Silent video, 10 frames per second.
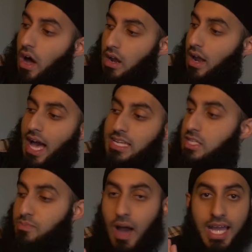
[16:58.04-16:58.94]
Allah,
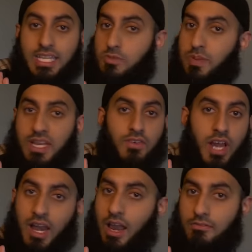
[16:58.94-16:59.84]
I disbelieve in
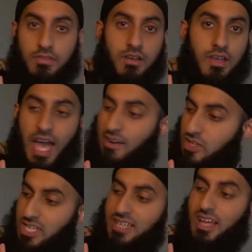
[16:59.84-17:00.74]
her love. I
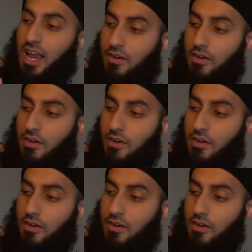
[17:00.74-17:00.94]
reject her